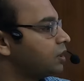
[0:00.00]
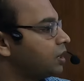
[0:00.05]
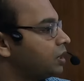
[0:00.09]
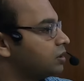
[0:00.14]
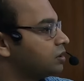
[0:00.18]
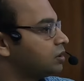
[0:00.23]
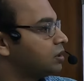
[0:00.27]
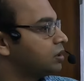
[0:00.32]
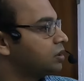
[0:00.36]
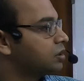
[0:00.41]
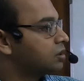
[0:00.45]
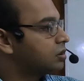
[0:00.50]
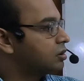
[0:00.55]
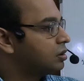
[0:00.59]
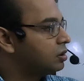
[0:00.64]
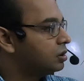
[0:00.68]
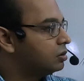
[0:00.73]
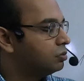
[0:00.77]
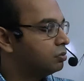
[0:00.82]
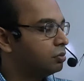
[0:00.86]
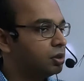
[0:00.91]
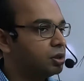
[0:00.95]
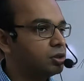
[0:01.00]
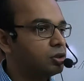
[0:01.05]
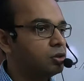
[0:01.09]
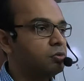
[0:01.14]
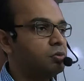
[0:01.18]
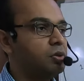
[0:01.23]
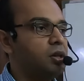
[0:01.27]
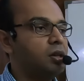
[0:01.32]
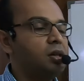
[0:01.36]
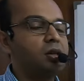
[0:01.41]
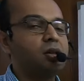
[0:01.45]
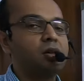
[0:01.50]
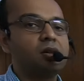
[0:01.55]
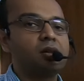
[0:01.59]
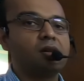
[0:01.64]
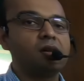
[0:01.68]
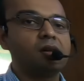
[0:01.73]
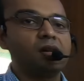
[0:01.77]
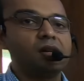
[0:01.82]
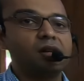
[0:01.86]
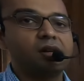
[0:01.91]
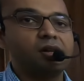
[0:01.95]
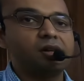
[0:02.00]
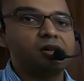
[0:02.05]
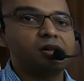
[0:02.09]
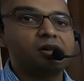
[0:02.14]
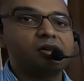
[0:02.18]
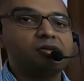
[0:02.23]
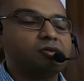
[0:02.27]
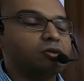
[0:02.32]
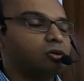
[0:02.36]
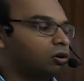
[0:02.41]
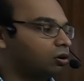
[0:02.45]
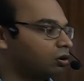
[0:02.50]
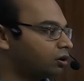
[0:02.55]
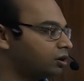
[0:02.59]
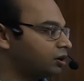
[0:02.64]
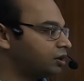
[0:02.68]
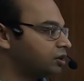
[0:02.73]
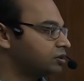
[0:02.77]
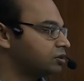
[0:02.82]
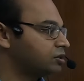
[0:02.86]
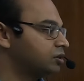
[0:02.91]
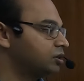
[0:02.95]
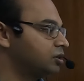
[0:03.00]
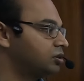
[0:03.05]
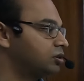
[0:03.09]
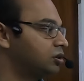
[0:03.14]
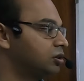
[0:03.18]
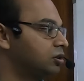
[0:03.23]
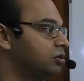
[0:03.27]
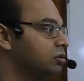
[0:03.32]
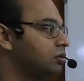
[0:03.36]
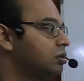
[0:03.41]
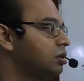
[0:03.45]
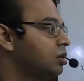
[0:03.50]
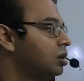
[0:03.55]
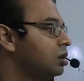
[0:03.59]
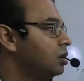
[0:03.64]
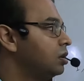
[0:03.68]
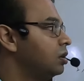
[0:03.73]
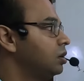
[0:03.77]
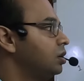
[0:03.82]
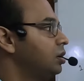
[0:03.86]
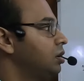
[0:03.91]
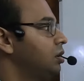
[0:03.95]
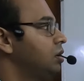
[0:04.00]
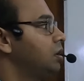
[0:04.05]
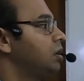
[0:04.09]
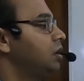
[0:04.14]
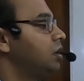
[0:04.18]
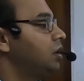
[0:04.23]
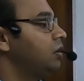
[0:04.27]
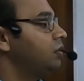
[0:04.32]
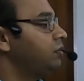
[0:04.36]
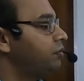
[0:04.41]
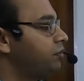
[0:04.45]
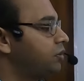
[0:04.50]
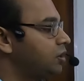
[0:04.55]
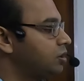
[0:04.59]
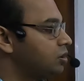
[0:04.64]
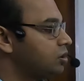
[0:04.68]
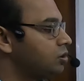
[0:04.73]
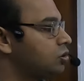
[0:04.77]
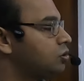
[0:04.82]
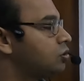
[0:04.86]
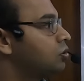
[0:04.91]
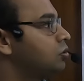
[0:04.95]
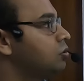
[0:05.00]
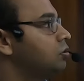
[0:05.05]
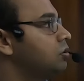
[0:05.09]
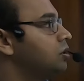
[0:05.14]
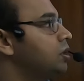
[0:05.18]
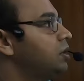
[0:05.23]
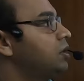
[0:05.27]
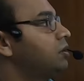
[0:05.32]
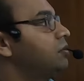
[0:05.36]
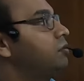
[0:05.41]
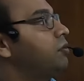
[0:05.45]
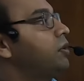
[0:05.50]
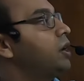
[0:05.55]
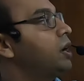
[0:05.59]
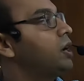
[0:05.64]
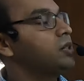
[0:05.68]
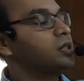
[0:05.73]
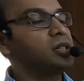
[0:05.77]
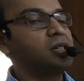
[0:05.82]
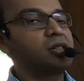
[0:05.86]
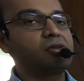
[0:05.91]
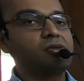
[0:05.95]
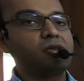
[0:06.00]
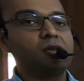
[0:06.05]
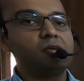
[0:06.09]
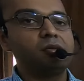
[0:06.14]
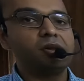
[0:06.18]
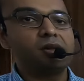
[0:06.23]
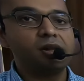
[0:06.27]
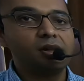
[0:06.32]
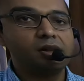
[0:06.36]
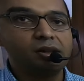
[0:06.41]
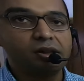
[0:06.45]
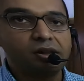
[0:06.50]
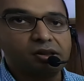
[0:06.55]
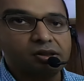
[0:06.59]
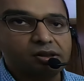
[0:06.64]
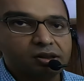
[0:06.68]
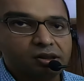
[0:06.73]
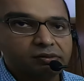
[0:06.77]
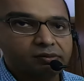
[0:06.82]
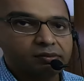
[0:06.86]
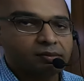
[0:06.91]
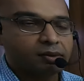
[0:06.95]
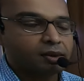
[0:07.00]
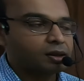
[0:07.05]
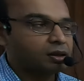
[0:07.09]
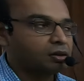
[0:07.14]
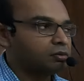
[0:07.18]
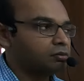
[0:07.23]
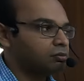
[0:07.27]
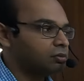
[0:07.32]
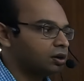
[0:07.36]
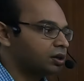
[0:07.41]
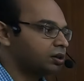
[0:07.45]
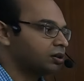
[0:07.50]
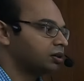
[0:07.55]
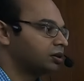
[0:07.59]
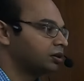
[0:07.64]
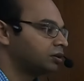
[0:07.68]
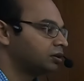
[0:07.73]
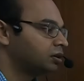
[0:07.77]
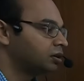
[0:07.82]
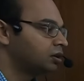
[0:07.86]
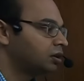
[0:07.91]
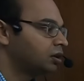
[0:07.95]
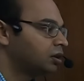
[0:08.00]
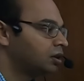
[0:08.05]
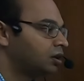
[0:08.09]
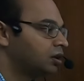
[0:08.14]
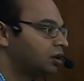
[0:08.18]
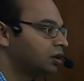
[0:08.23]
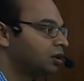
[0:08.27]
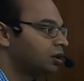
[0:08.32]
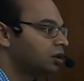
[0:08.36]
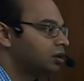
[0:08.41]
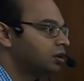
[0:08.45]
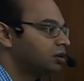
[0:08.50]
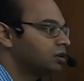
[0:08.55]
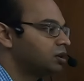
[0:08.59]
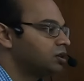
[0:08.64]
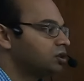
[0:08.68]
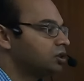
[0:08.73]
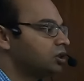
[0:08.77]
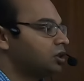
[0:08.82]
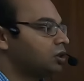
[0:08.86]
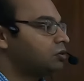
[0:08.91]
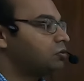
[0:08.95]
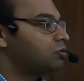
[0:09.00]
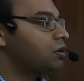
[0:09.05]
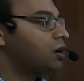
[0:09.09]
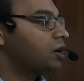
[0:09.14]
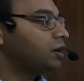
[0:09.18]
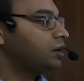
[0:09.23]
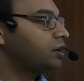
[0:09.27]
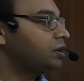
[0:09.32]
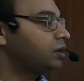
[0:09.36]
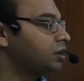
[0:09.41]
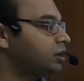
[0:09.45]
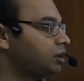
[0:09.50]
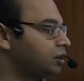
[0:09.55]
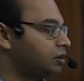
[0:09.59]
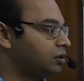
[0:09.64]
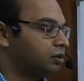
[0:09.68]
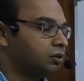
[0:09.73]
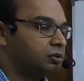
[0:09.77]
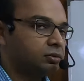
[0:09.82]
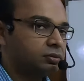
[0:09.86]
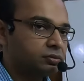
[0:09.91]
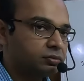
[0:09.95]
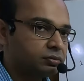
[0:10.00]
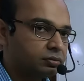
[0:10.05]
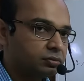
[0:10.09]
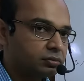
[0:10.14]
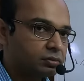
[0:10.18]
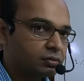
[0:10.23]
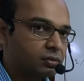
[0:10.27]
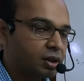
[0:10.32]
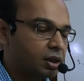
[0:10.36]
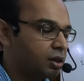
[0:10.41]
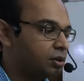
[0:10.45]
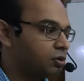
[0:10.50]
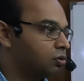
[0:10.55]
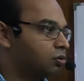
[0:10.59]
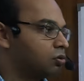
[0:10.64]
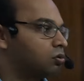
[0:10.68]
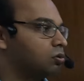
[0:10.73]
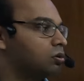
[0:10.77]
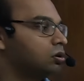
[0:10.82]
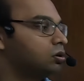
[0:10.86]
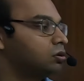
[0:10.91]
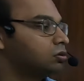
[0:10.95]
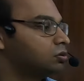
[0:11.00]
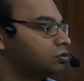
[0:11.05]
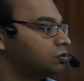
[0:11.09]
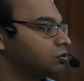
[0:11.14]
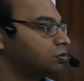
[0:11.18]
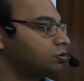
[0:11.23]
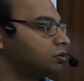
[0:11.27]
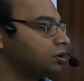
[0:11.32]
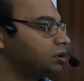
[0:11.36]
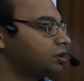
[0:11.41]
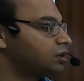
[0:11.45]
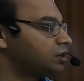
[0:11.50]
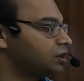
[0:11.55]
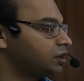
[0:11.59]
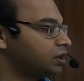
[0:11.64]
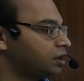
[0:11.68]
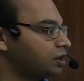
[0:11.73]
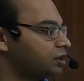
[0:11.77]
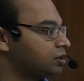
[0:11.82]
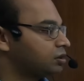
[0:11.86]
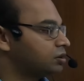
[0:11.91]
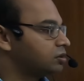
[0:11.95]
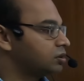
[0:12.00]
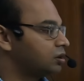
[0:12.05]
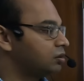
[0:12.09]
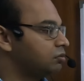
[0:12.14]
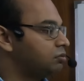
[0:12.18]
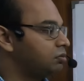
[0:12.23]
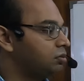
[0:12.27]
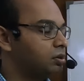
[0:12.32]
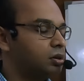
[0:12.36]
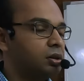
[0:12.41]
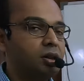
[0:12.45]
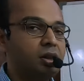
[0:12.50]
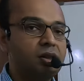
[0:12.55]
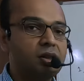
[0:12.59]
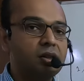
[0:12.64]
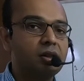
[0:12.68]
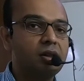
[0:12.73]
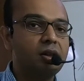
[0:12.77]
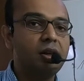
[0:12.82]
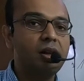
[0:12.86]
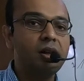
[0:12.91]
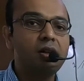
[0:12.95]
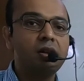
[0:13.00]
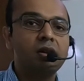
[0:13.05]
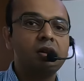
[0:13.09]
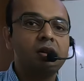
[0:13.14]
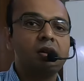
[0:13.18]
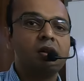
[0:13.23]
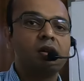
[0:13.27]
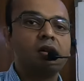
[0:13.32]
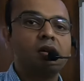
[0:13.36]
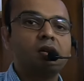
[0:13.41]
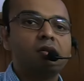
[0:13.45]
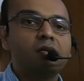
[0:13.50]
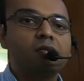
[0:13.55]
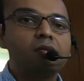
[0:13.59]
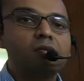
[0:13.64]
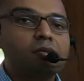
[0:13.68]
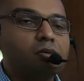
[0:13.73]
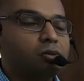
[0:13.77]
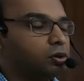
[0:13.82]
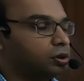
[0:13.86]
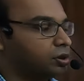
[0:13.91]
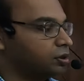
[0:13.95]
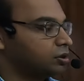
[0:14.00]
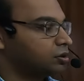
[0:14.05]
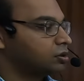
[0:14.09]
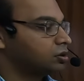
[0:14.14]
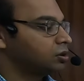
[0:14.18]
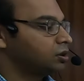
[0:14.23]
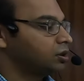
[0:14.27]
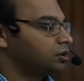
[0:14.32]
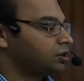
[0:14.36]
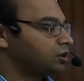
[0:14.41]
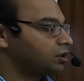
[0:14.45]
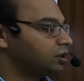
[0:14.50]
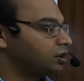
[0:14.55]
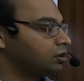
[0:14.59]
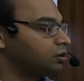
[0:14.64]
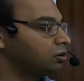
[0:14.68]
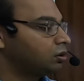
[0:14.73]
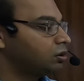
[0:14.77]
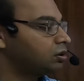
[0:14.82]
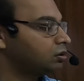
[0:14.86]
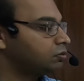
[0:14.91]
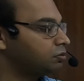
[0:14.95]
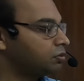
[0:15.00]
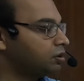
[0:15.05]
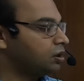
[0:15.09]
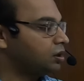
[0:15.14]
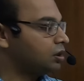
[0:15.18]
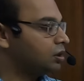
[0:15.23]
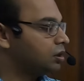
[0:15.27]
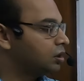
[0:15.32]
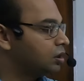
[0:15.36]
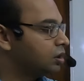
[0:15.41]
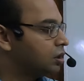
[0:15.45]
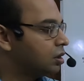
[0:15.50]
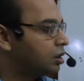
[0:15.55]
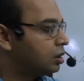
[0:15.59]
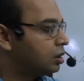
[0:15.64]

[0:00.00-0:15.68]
dash x must be negative or less than 0. If this is true, then f dash x will be decreasing. But this equality can hold only at some discrete points. It cannot be